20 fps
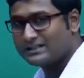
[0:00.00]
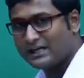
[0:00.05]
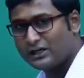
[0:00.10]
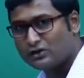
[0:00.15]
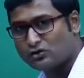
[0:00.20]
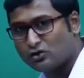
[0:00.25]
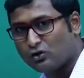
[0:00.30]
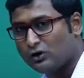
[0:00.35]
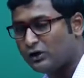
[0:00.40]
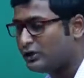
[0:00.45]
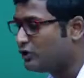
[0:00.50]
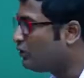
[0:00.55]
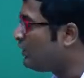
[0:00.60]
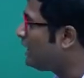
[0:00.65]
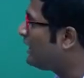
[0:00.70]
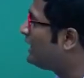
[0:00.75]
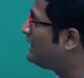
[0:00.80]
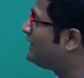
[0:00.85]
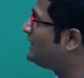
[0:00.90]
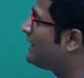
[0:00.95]
I told you
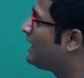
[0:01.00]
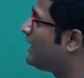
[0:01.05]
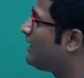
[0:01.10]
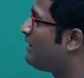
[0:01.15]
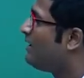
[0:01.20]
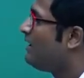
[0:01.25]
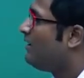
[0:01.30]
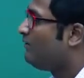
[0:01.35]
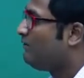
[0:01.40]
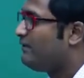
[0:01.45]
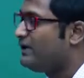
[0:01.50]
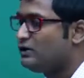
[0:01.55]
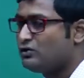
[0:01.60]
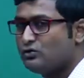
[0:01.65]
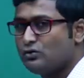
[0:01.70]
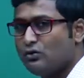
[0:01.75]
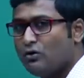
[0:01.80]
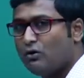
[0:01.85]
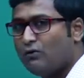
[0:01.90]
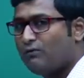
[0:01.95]
earlier,
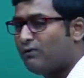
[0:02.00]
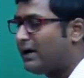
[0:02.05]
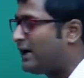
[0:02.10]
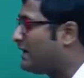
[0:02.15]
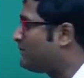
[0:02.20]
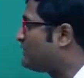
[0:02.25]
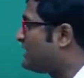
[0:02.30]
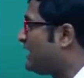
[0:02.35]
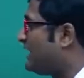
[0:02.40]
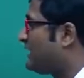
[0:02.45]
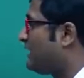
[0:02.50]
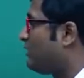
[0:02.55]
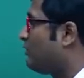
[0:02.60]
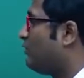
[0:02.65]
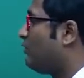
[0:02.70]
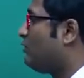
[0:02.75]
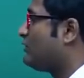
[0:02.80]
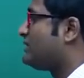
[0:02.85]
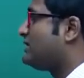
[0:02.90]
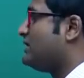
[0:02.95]
V2O5,
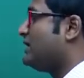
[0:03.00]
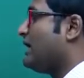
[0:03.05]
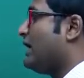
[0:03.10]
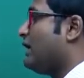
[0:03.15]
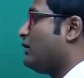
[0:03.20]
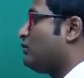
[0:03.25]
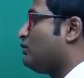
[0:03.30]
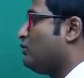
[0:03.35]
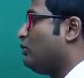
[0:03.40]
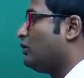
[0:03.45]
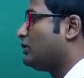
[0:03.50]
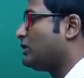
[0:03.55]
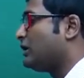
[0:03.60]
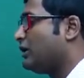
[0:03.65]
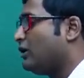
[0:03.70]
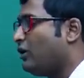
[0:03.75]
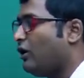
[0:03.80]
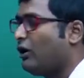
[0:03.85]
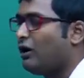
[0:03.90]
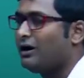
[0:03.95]
ZNO,
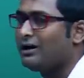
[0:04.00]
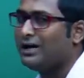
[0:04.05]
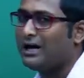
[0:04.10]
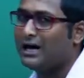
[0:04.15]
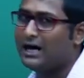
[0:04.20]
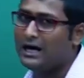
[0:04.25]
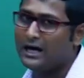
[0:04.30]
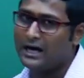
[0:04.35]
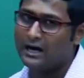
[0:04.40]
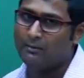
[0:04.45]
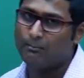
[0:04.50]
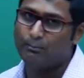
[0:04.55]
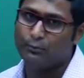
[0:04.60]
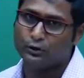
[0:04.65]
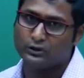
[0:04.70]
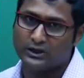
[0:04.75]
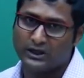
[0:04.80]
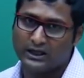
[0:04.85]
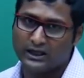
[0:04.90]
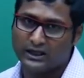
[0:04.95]
Cr2O3, all are
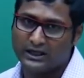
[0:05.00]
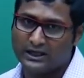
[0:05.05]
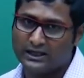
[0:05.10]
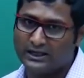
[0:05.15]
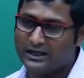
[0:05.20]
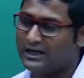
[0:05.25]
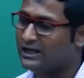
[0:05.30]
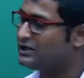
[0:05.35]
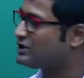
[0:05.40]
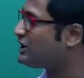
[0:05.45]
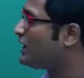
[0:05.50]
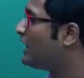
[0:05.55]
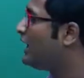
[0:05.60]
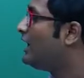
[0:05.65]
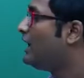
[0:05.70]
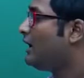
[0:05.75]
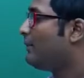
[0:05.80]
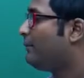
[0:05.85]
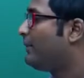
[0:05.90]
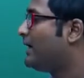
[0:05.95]
amphoteric in nature,
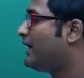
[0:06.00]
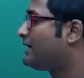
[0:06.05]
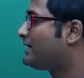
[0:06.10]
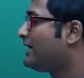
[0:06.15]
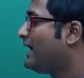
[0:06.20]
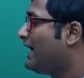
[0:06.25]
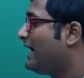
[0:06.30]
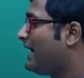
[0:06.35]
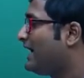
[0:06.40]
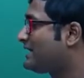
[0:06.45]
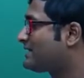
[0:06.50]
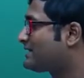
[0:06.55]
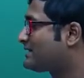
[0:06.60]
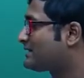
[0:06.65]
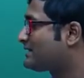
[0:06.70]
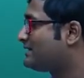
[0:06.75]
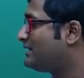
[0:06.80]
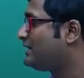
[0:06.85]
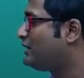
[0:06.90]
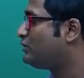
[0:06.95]
but
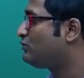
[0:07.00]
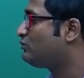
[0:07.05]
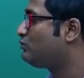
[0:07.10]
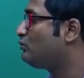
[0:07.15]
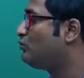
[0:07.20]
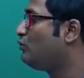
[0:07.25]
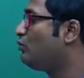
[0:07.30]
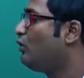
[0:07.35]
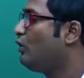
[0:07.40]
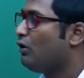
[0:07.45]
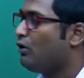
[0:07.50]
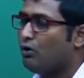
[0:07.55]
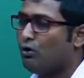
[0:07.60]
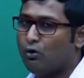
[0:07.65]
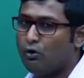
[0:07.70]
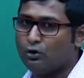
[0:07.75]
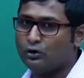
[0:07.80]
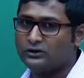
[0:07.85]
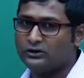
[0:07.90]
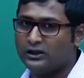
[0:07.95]

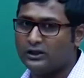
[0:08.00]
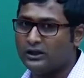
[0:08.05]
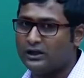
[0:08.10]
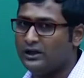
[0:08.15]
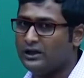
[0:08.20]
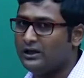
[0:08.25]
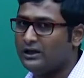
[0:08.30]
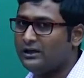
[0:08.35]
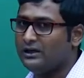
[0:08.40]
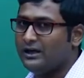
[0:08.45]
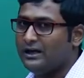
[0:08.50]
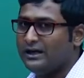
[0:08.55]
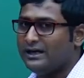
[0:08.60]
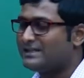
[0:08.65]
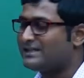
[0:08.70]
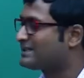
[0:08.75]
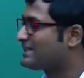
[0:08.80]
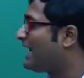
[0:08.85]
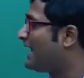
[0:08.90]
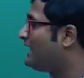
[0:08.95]
Sc2O3,
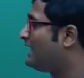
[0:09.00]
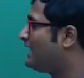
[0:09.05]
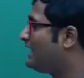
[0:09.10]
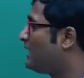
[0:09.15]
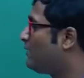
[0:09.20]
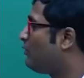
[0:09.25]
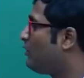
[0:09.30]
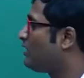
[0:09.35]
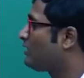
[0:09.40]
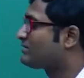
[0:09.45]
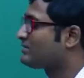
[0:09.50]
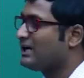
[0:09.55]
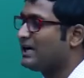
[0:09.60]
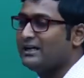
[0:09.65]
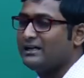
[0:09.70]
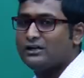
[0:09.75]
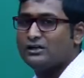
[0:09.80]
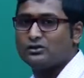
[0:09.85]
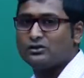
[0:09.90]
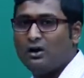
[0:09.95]
scandium
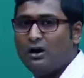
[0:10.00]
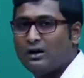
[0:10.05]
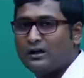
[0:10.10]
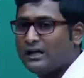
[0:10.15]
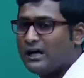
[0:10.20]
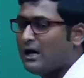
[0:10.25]
oxide, is not